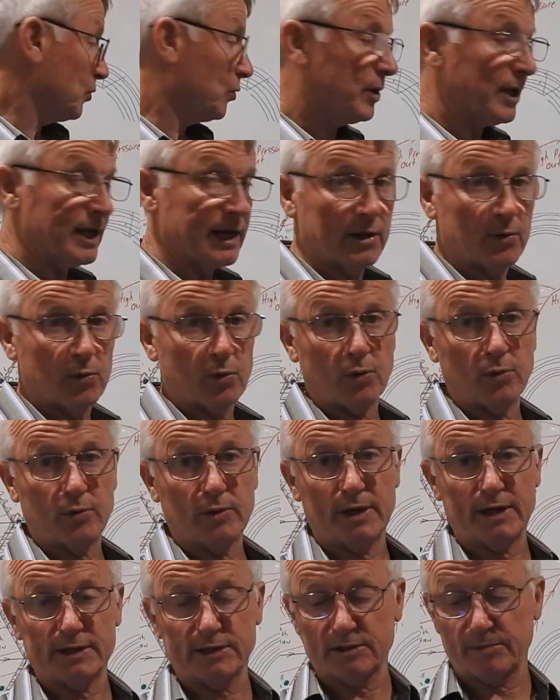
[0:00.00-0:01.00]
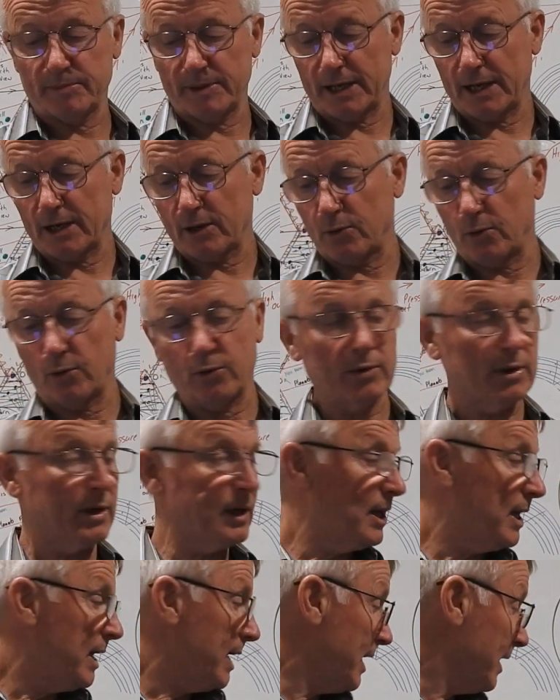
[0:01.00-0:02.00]
all equal, has to be equal,
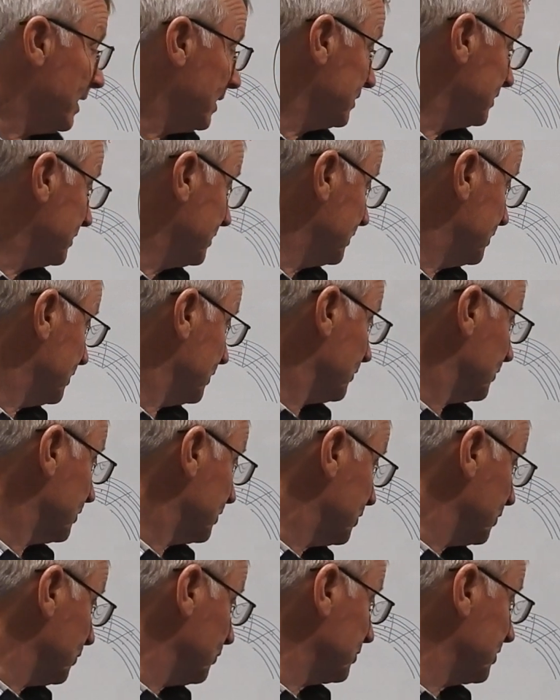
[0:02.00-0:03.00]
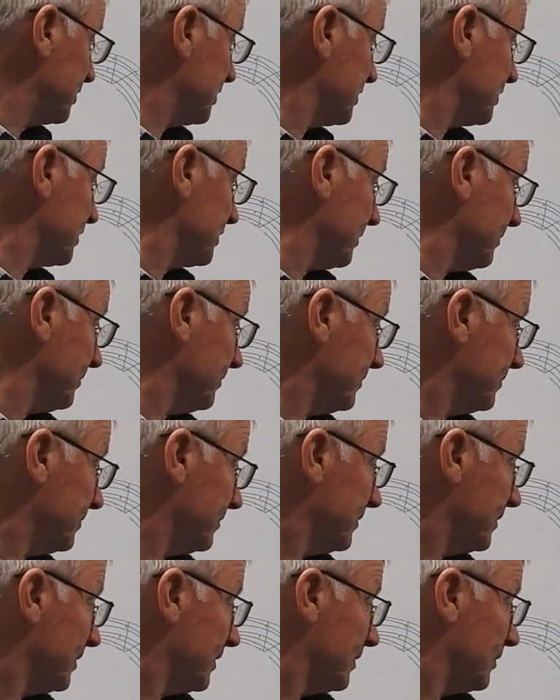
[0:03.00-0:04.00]
and it's the dual system,
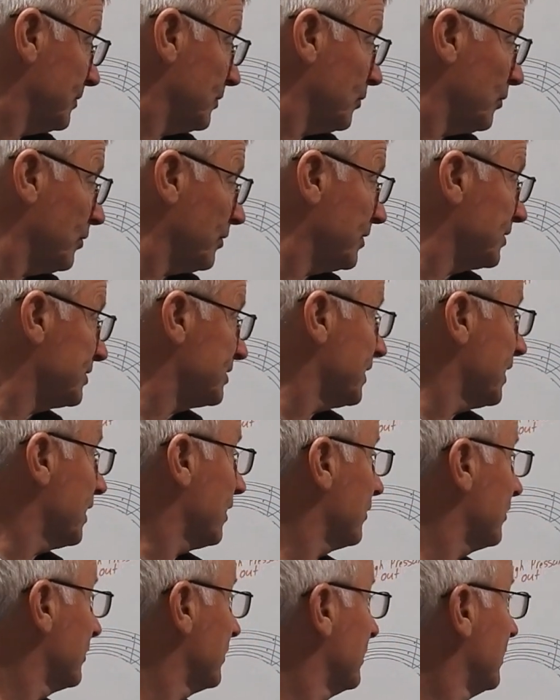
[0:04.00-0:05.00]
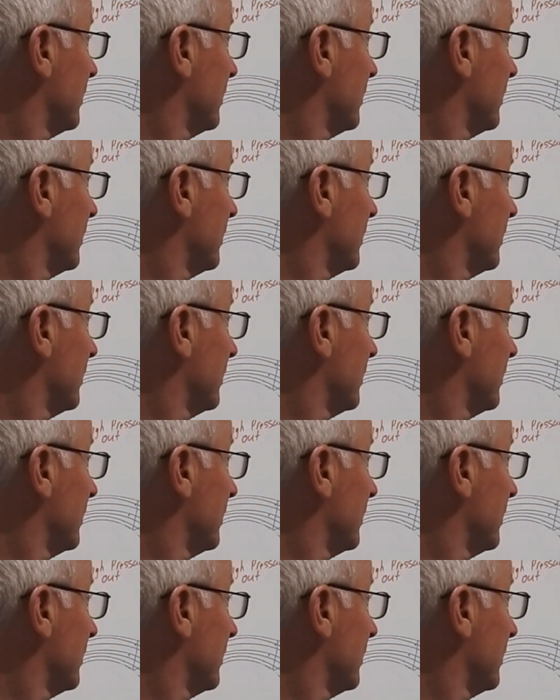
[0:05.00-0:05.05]
north-south,